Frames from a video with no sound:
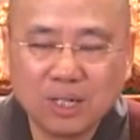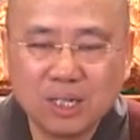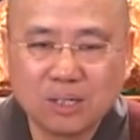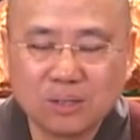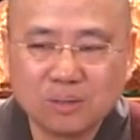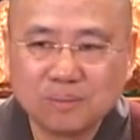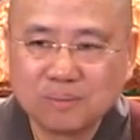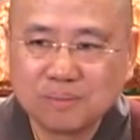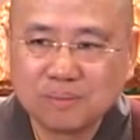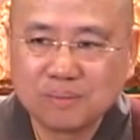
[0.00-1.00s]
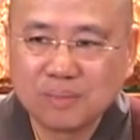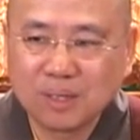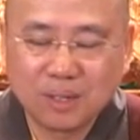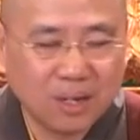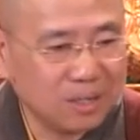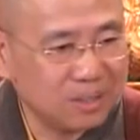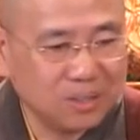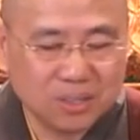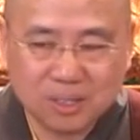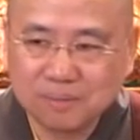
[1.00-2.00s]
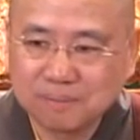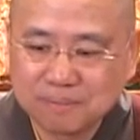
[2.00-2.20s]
ego. It's not easy.